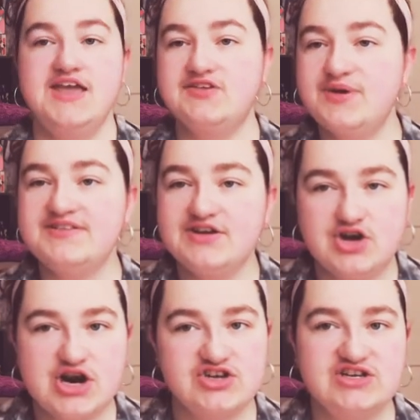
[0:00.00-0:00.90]
He's always
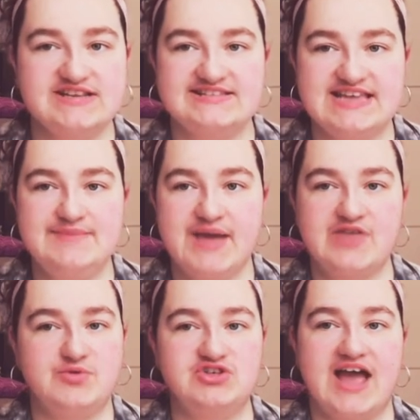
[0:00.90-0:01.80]
encouraging his
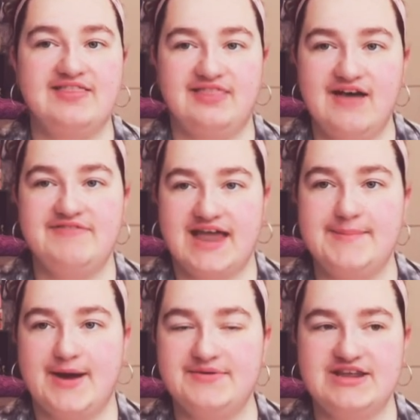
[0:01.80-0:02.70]
teammates, which I love that
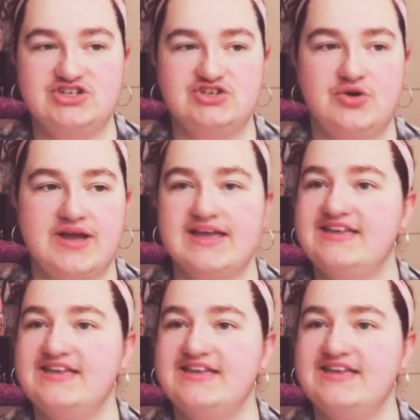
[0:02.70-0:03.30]
about Nishinoya.